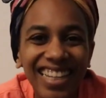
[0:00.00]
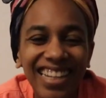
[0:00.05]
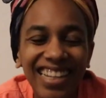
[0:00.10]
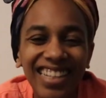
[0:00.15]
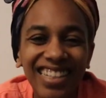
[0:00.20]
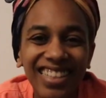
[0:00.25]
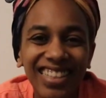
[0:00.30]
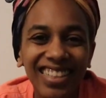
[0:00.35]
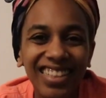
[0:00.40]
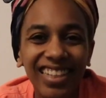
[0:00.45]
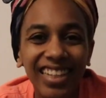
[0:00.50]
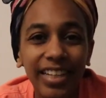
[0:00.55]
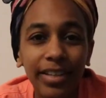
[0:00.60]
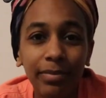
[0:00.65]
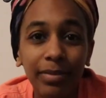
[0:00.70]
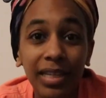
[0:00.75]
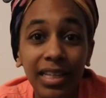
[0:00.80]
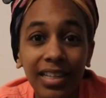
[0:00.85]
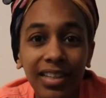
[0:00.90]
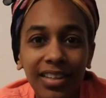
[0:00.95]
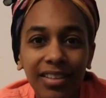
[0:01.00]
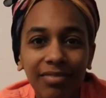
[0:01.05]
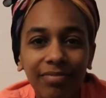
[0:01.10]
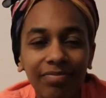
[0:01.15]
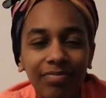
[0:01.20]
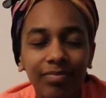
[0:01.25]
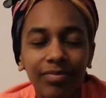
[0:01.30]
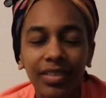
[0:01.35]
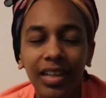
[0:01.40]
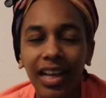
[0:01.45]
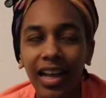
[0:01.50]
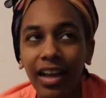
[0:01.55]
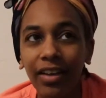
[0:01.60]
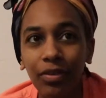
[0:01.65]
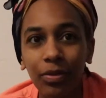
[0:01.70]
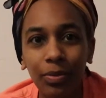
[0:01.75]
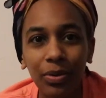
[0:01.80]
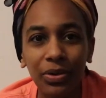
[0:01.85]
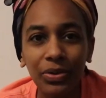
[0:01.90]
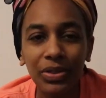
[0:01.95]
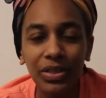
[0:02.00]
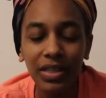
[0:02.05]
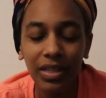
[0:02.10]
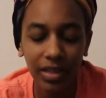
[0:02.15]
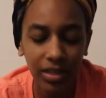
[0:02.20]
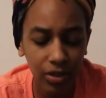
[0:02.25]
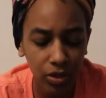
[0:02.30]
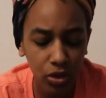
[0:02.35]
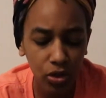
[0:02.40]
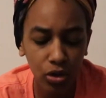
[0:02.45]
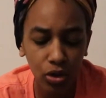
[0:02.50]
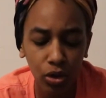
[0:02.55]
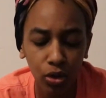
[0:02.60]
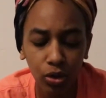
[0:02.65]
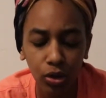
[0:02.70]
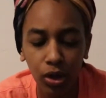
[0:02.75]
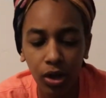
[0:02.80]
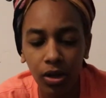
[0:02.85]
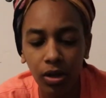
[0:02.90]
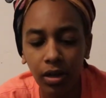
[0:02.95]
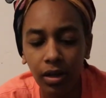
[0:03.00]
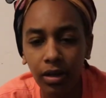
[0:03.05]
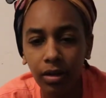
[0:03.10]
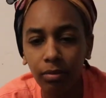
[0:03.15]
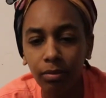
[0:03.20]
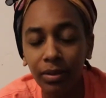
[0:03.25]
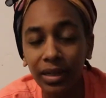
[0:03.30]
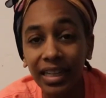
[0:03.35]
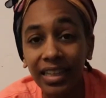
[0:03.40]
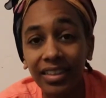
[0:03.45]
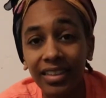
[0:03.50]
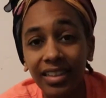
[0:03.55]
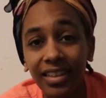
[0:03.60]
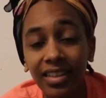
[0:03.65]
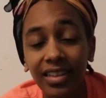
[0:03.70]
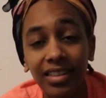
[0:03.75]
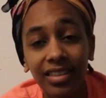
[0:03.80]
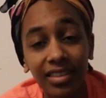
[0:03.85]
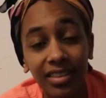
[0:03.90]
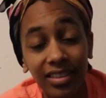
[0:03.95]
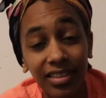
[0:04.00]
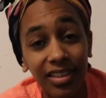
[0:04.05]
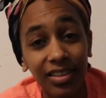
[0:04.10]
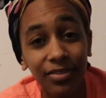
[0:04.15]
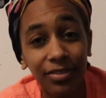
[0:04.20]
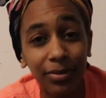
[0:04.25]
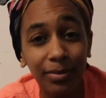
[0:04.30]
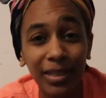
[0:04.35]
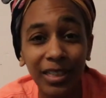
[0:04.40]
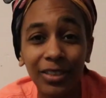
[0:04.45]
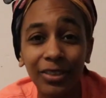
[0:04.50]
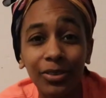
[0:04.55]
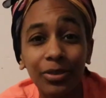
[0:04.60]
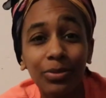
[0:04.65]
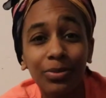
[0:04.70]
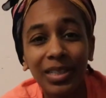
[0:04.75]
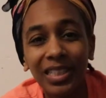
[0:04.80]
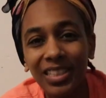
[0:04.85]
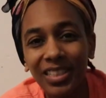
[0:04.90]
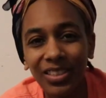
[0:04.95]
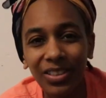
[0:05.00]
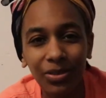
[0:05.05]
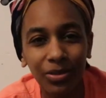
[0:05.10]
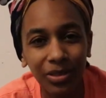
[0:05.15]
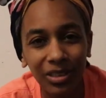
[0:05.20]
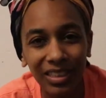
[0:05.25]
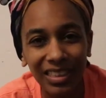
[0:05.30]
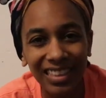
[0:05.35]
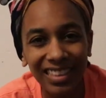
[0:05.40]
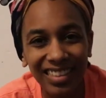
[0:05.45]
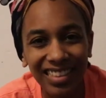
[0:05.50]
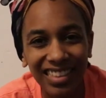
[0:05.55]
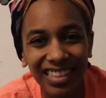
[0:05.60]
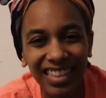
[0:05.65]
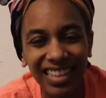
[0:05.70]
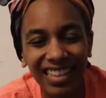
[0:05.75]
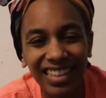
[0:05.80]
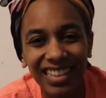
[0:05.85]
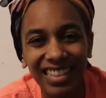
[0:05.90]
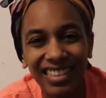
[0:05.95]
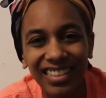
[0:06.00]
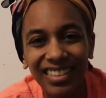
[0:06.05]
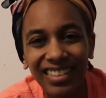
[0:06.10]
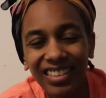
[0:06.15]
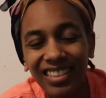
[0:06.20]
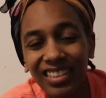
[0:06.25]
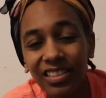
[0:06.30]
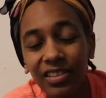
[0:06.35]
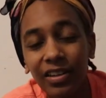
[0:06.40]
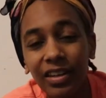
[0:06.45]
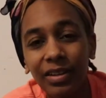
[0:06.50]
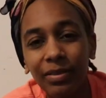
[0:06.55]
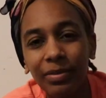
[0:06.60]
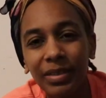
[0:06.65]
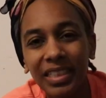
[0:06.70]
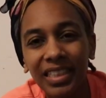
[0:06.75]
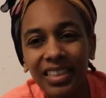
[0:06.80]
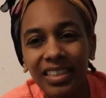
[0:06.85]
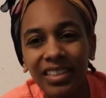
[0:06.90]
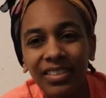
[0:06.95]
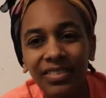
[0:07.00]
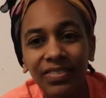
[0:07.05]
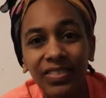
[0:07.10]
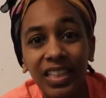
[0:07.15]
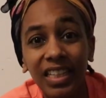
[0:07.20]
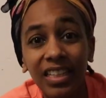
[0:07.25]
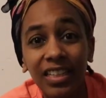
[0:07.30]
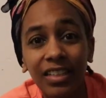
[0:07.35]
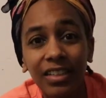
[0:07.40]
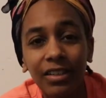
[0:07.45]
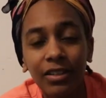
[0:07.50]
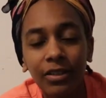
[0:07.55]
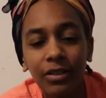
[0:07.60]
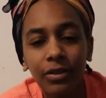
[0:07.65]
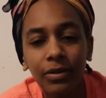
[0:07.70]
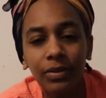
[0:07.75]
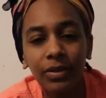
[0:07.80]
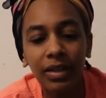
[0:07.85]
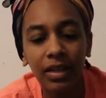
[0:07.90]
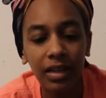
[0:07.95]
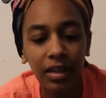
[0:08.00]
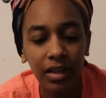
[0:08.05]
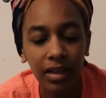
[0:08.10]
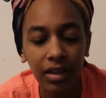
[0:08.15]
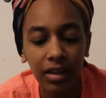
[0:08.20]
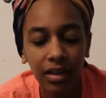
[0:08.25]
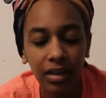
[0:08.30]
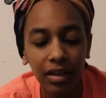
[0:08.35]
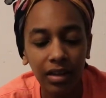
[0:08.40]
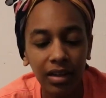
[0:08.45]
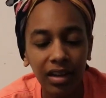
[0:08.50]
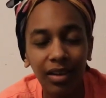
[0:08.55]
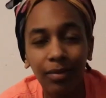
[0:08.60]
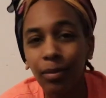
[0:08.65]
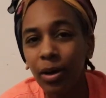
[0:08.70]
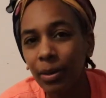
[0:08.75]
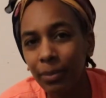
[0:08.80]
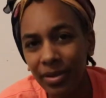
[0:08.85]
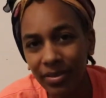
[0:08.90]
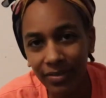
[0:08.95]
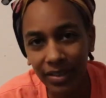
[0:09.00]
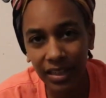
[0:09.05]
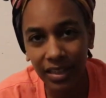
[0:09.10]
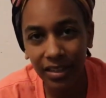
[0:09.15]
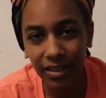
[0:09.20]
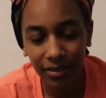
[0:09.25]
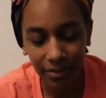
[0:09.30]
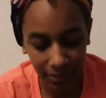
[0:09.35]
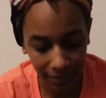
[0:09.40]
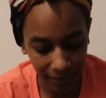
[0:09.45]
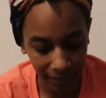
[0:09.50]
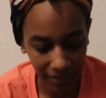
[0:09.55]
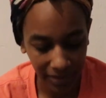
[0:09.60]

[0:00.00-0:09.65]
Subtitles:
It's Jamie. I haven't posted in so long, but the easiest thing for me to do with this quarantine is to start with a video, a mommy video.